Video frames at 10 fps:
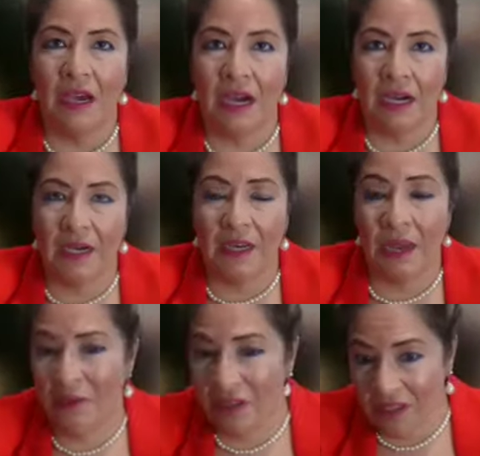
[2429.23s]

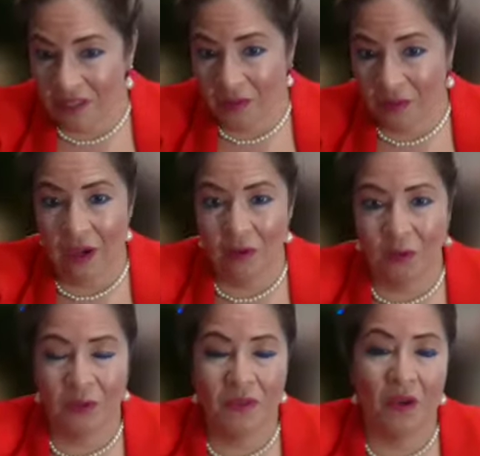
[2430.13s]
and I mentioned this when I was
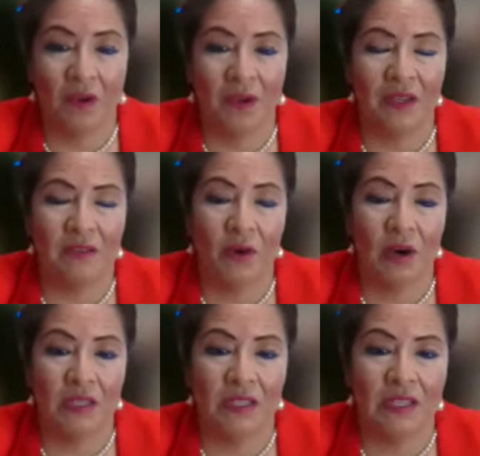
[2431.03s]
with y'all in
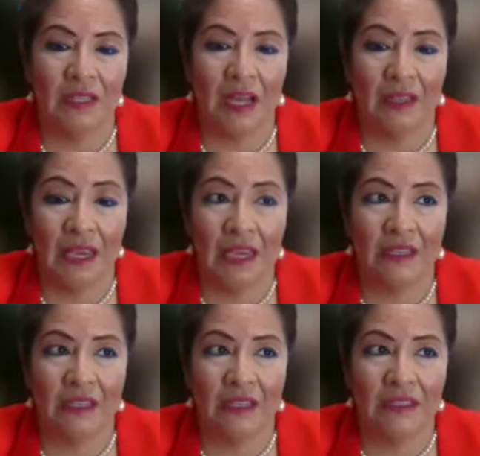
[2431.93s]
March in LA,
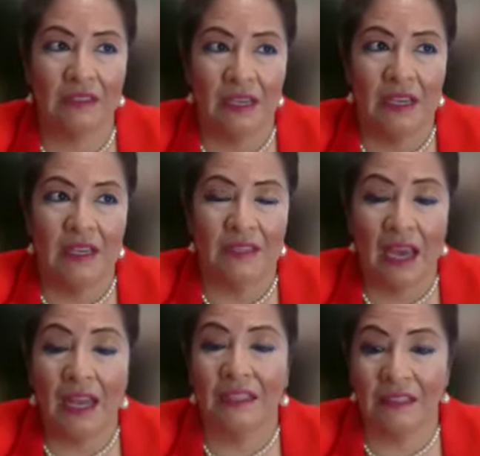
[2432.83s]
is
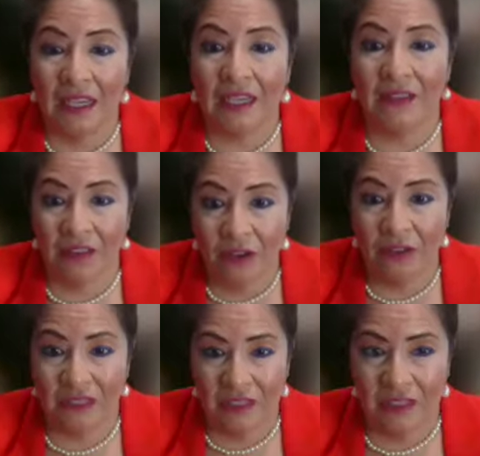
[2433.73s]
that executive
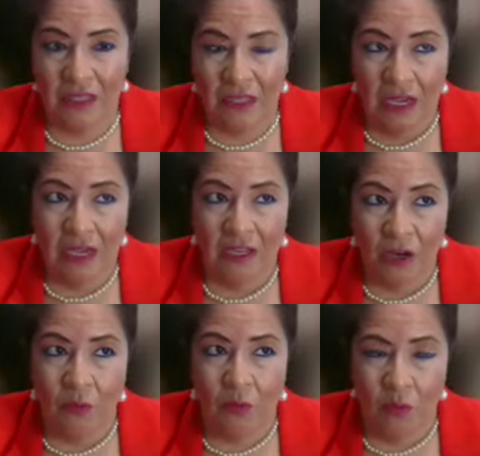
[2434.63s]
coaching. You know,